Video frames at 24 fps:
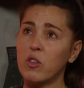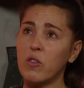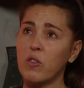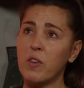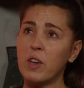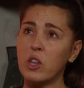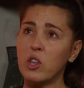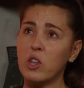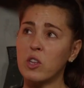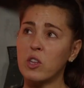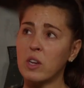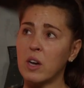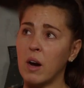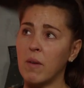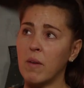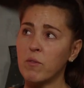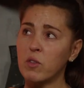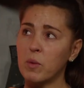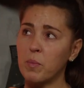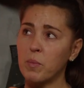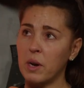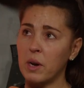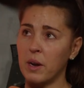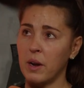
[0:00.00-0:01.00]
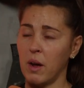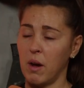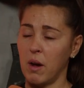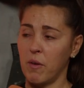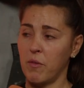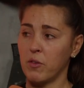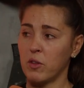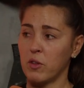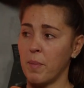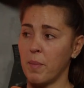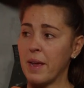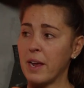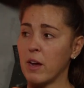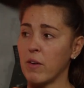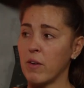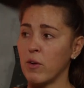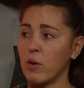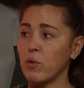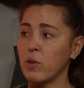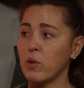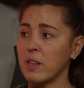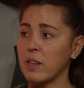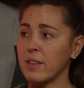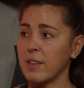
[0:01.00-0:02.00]
think she's comfortable enough to make her
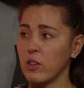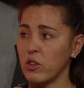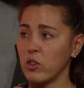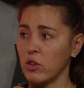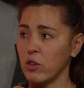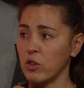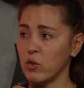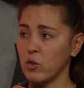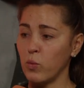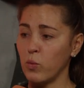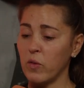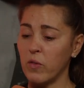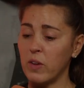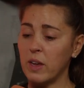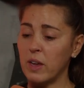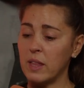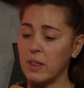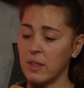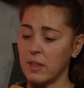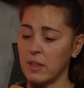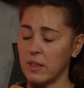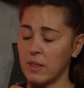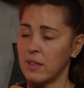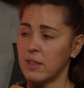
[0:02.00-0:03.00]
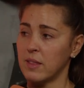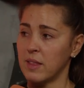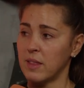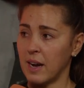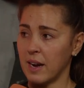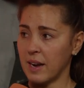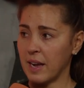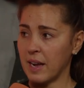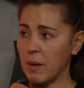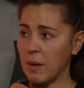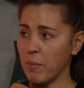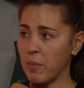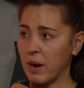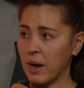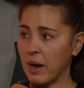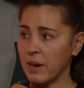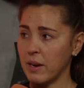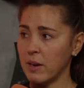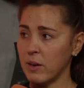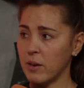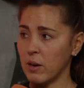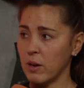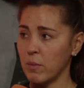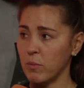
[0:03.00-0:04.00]
own decisions within that game plan
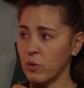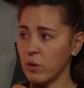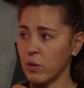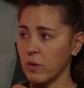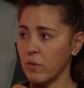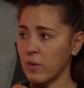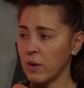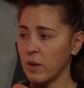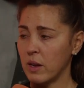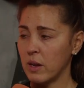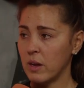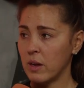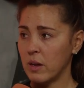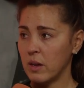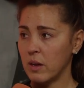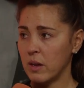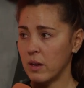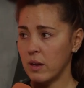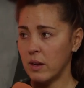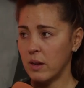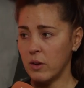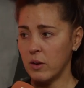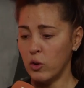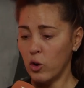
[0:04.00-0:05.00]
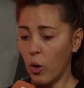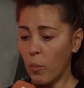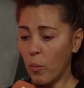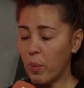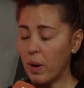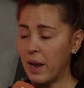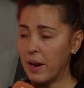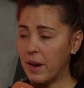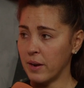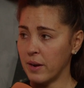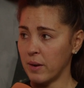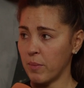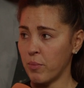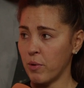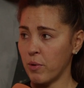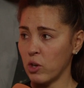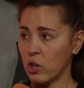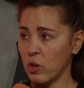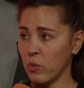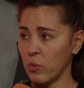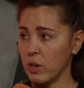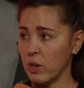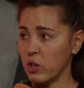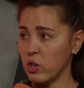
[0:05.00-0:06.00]
in terms of not playing under
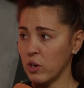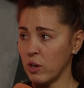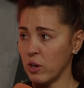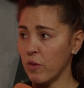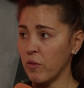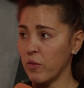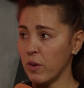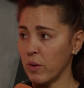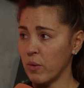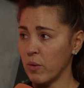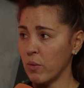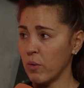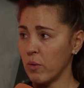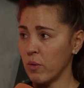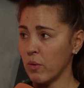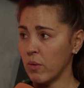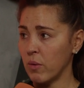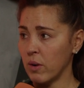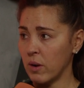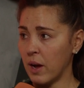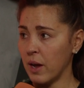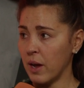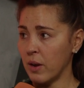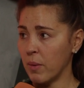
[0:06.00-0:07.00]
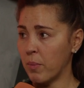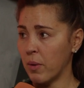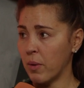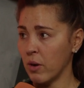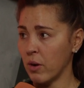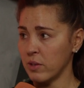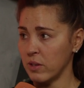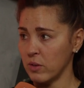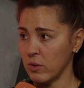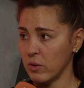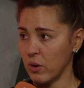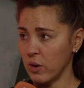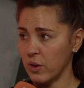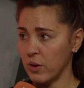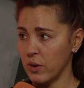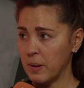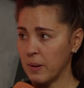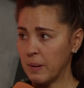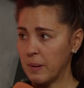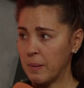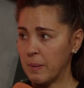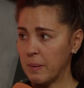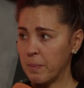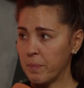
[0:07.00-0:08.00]
pressure when she don't feel like the pass is
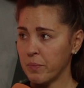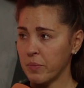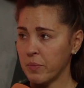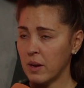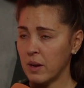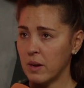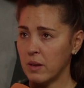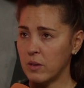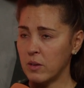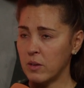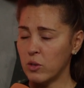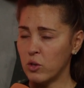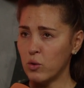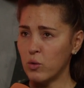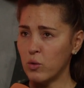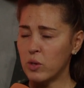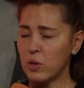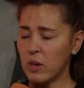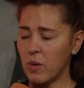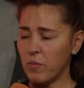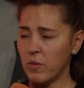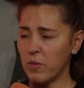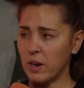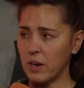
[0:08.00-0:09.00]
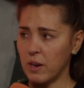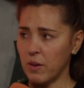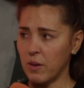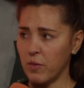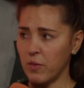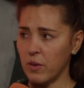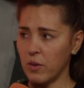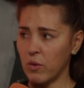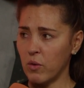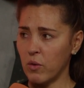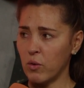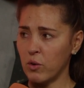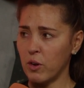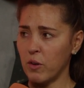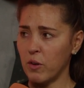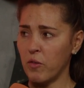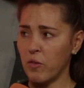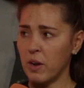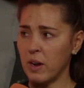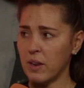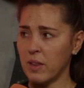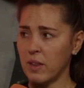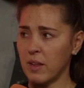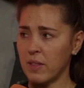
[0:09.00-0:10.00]
on, to do something different? Or do you
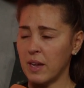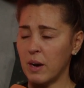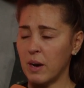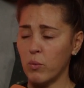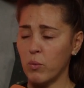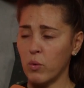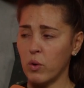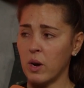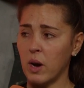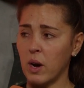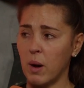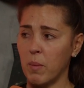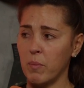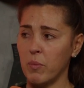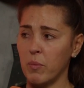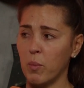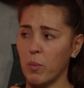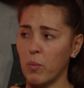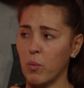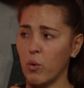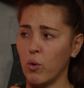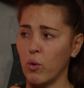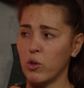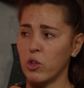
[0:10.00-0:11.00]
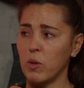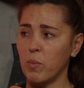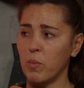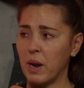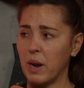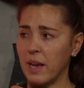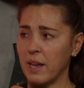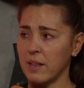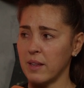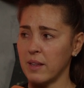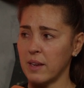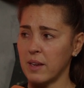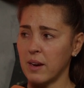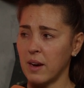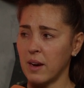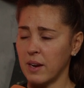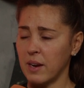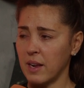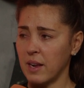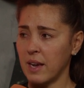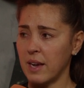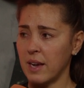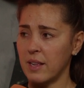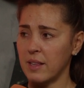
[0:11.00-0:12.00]
think that will come the more she plays and kind
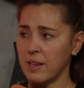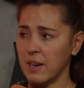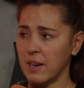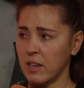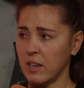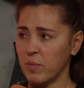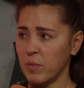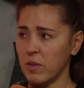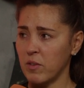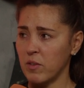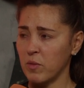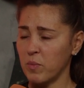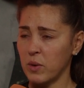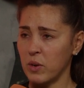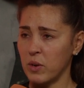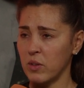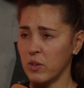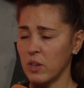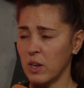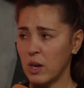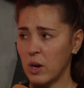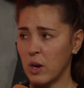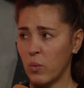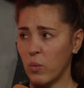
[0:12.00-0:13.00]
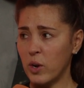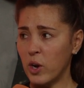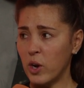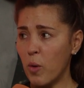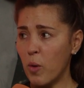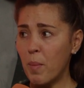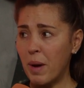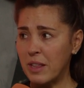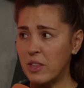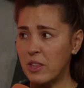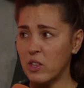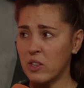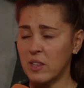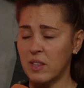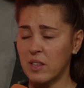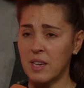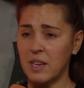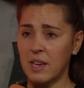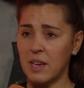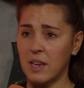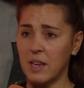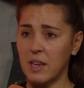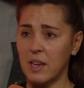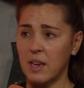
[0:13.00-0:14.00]
of gains that experience? Because we know Manchester
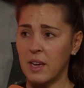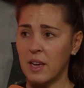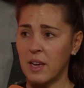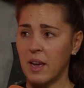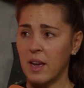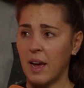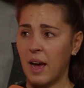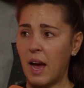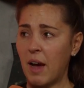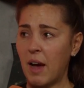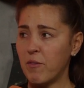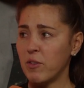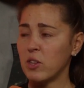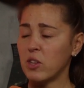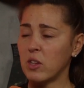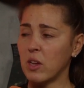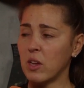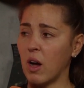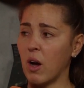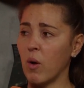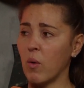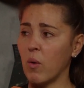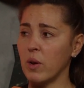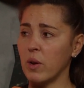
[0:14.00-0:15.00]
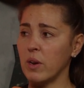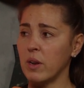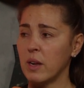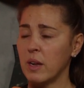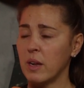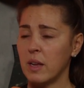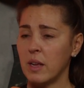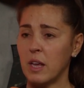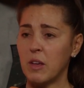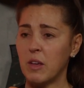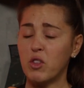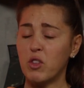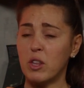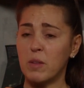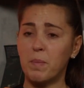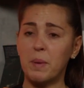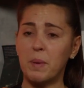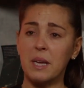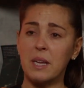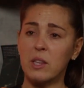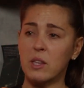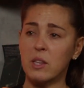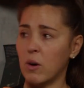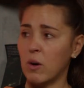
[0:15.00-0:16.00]
City have a style, and if she's
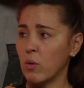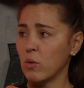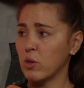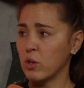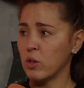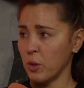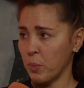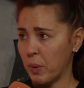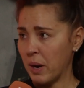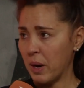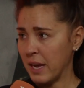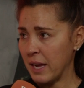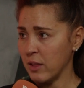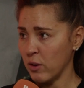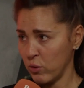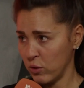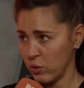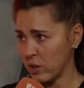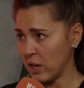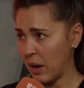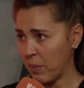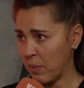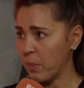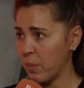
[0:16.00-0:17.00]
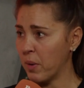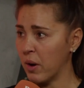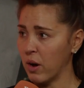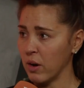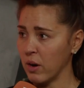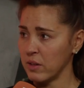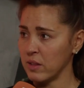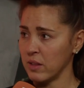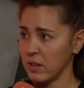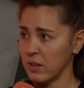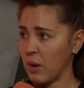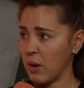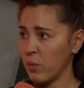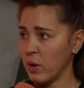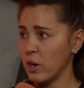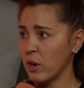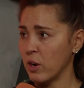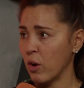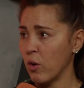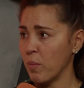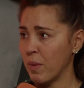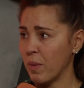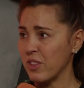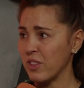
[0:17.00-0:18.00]
being told to play those type of passes that we
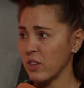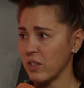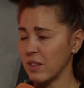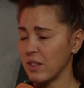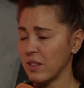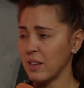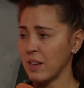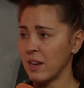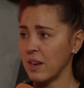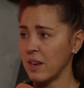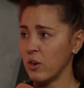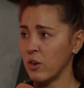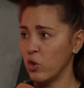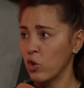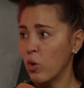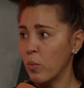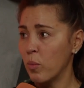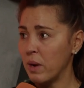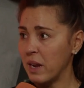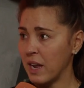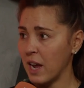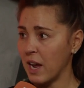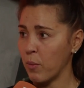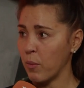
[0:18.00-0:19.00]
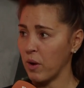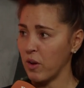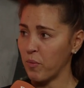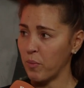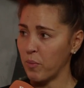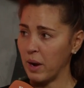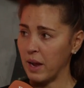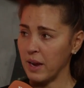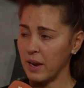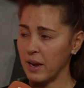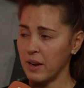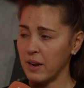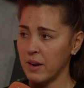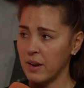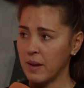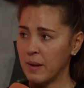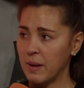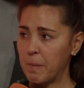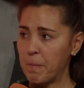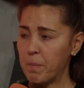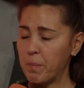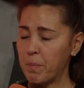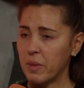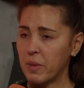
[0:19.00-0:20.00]
know Manchester City normally get away with playing,
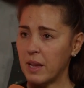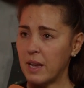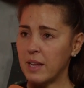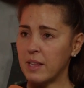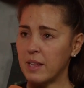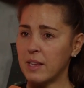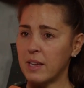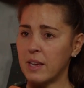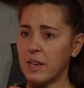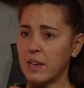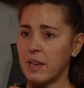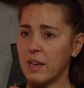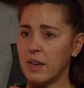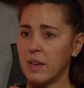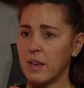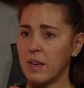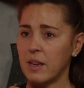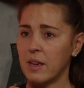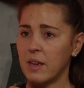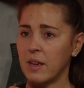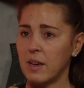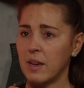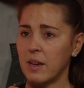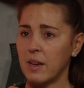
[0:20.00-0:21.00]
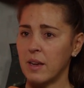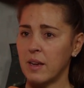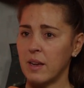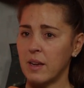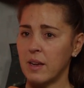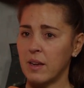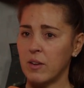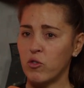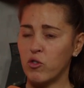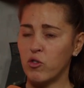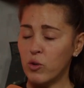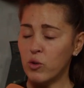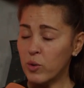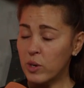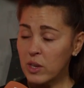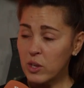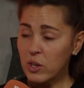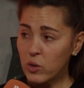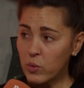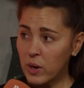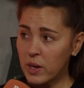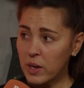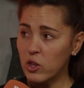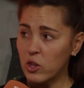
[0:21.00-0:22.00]
is it drilled
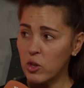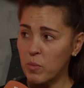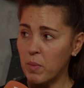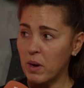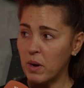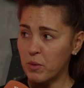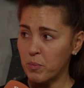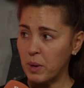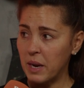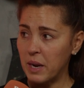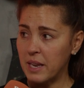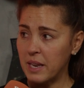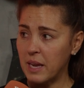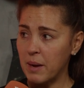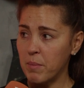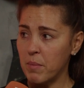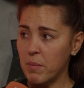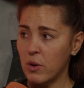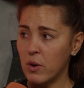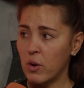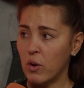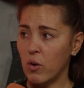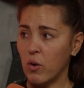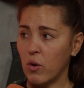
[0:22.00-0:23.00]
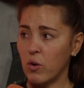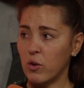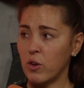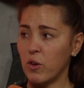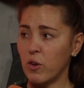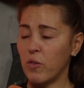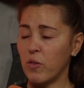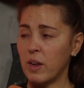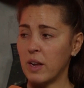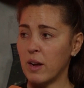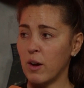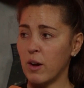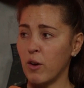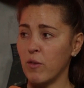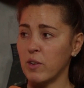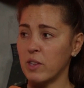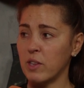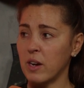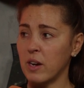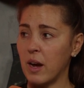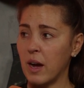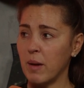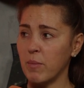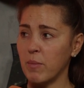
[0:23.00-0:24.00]
into her that she must play them? Or do you think over
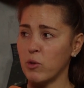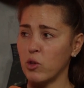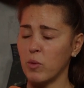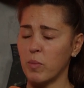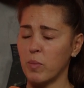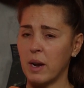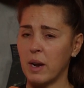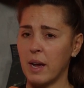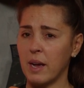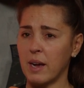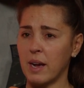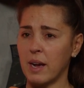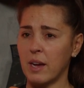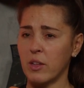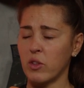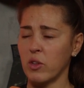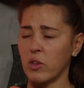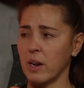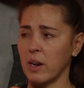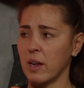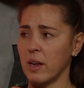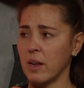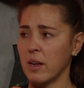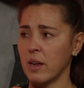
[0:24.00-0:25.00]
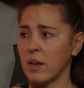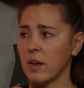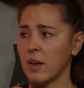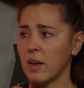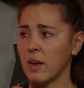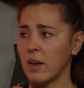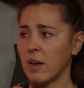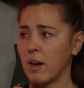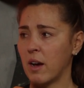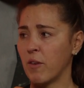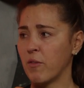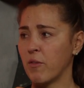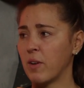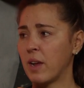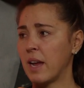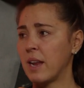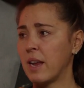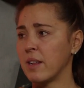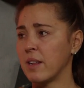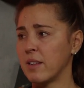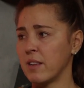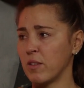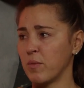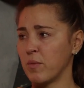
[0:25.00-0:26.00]
time she'll be like, actually, I've
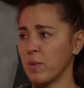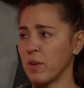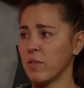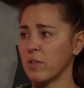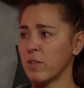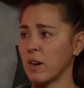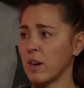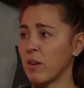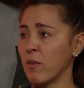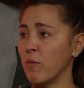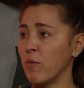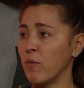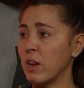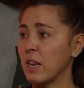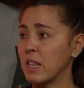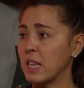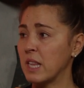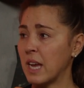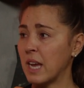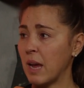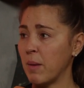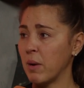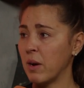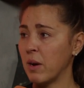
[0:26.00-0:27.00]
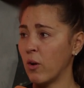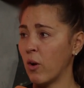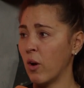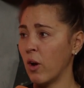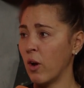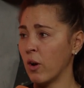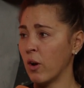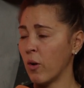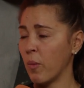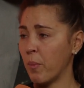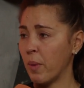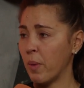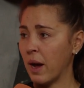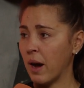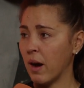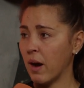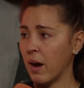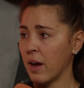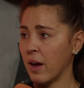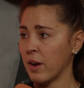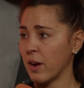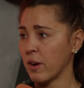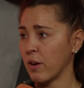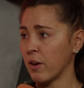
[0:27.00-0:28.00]
gained this experience, I can read the game a lot
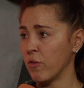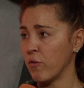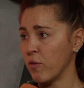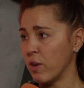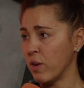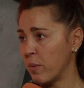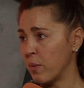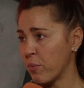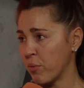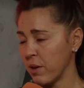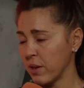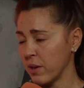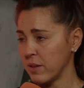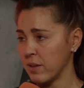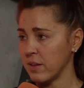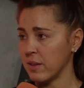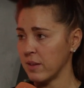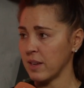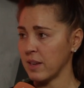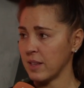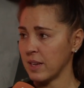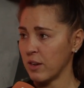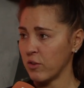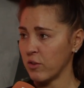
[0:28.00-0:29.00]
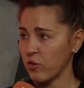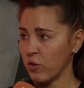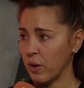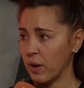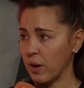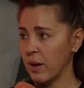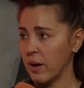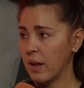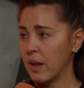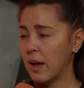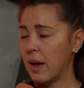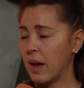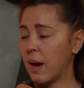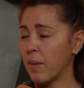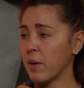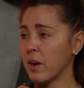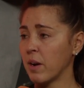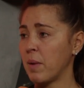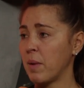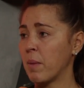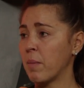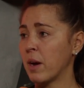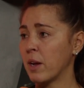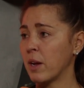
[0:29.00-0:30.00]
better, and I can read presses, etc. I'm going
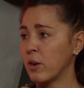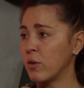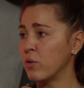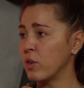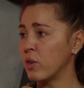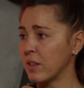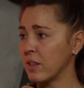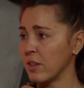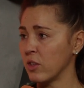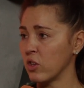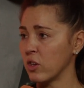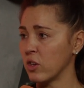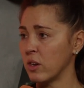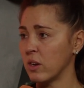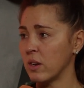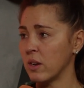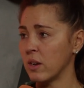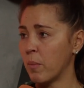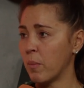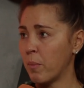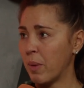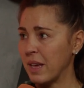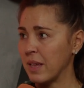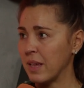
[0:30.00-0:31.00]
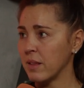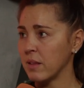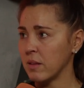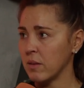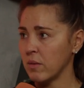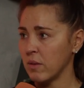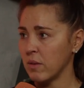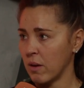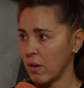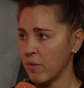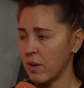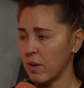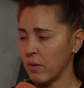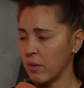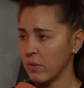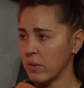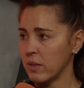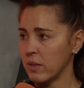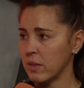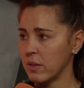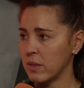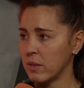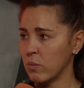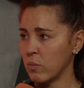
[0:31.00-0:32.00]
to make my own decision based around
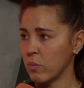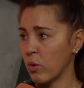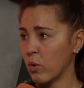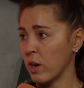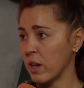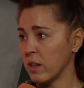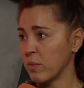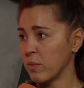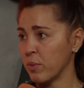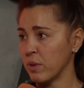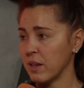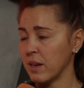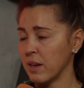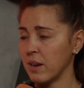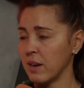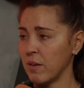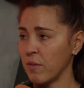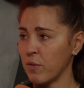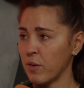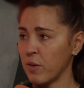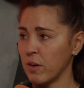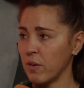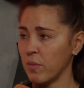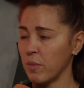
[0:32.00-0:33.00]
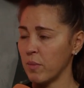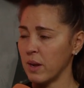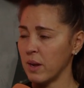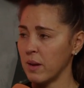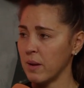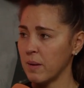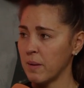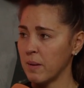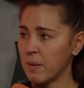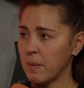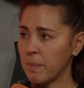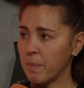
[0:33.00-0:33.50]
what is presented in front of me? Yeah,